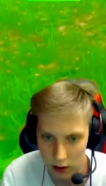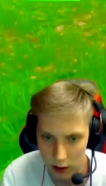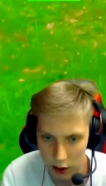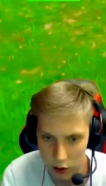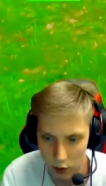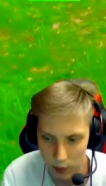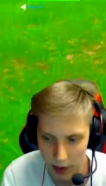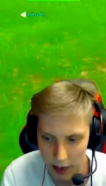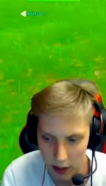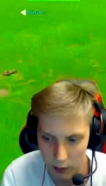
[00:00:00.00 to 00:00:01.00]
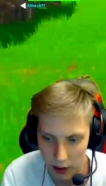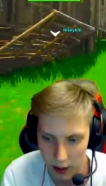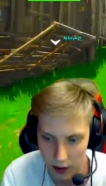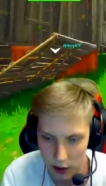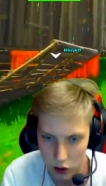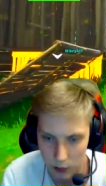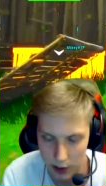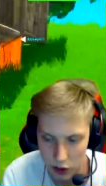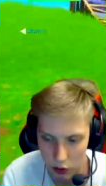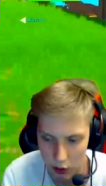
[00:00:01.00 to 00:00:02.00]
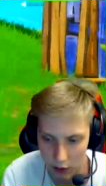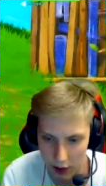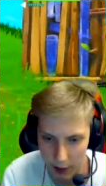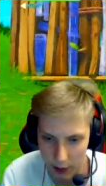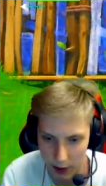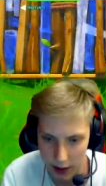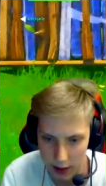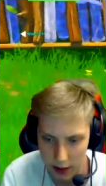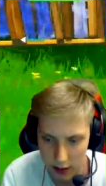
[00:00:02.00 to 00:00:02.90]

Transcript: I swapped my main gun with that. Can you drop me a assault rifle ammo, please?